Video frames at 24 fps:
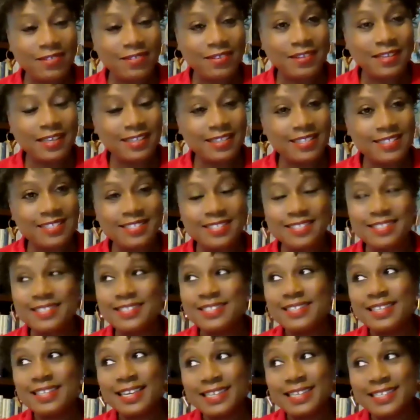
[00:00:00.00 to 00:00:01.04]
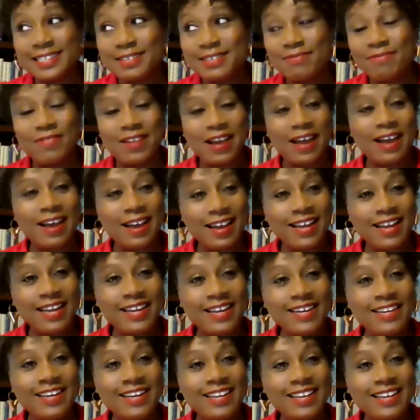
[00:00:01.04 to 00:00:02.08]
I feel like this is like
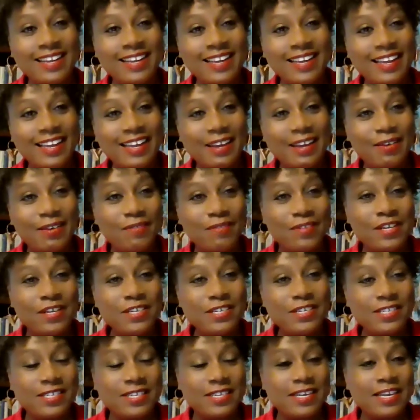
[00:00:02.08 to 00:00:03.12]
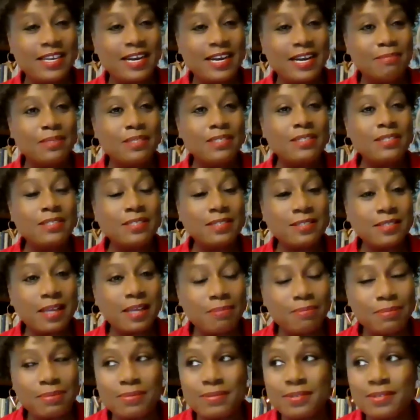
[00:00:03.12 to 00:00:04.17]
divine intervention, and
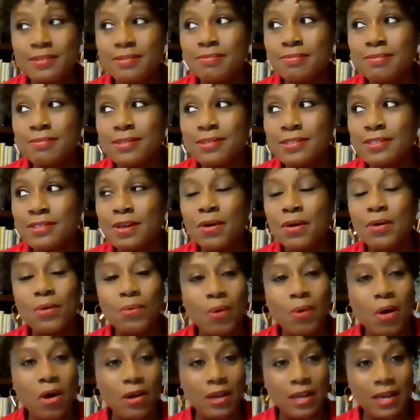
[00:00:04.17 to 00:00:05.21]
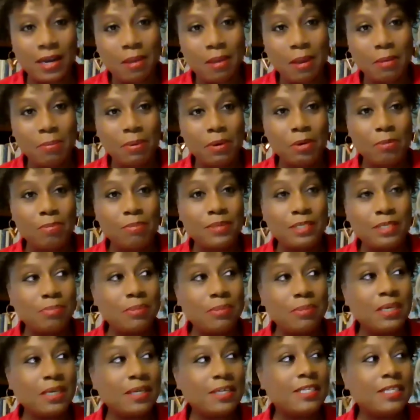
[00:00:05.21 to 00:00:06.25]
I'm so walking in my
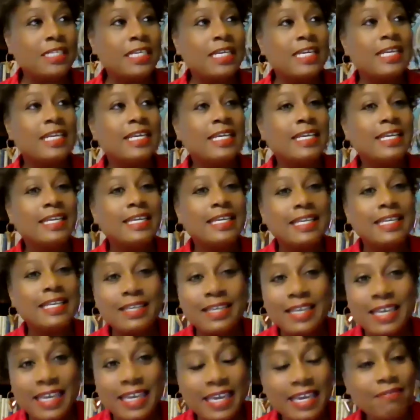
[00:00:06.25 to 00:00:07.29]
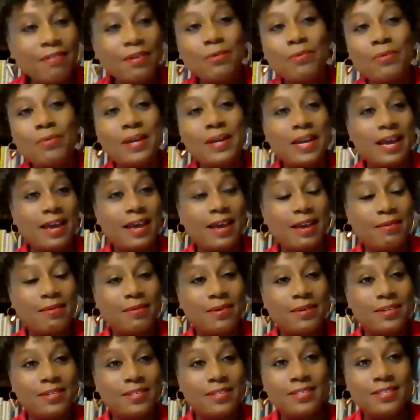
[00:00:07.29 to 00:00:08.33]
purpose because even when
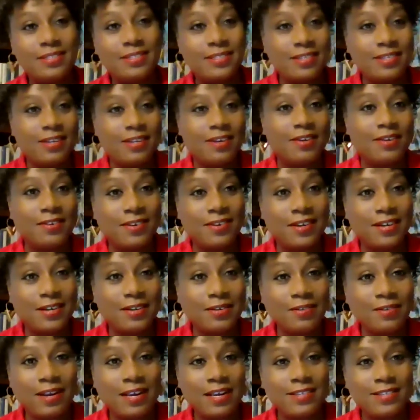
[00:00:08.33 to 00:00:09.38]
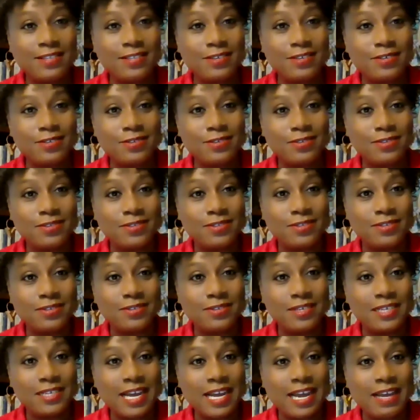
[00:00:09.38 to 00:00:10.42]
I was, a grade school
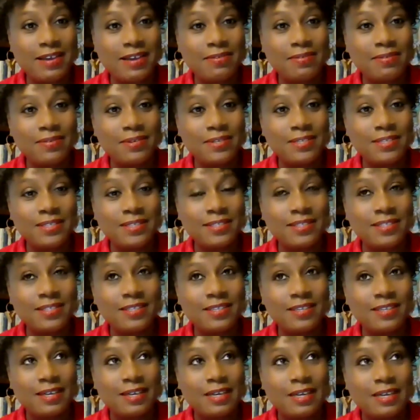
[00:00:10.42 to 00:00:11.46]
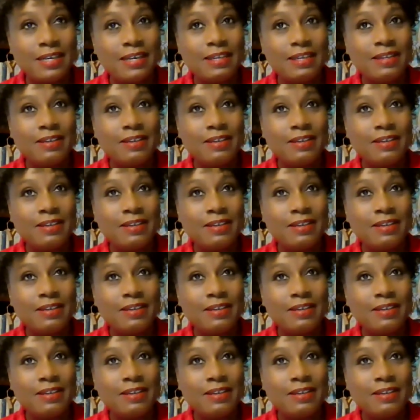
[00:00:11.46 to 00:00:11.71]
student, I was